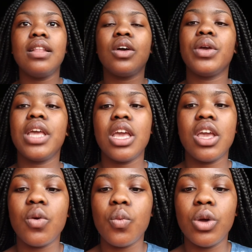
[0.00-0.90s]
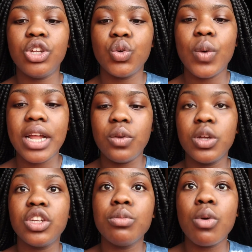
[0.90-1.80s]
like, okay, which
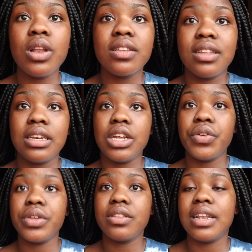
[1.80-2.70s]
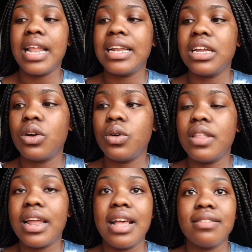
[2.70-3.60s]
mall is the nearest Lana
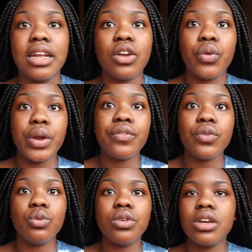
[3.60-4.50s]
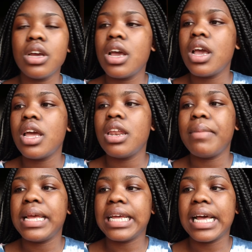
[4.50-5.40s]
that has like great food? I'm
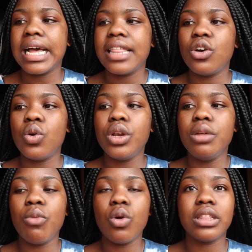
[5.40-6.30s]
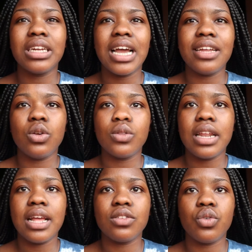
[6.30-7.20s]
like, the only mall that I know
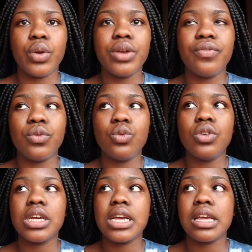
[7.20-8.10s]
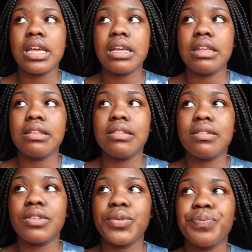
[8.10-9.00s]
that has great food
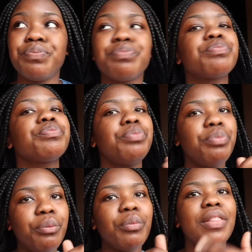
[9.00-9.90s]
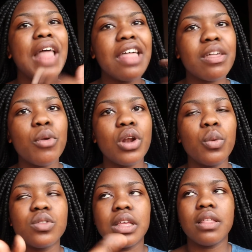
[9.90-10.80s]
is the other mall. I
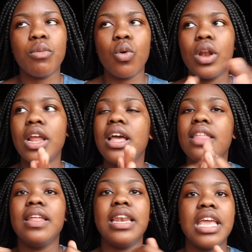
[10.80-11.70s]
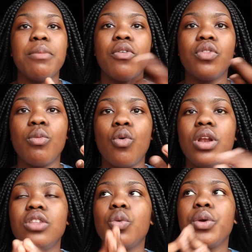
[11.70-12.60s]
won't say the mall, the name of the
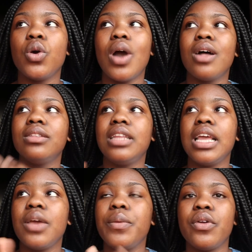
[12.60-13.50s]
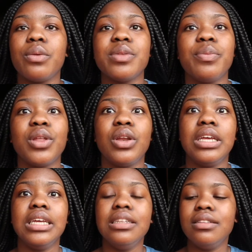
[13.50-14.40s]
mall. So we go out there, we grab something to
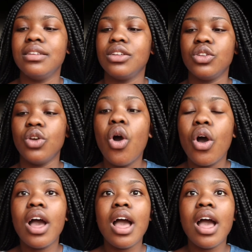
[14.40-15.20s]
eat. Yo,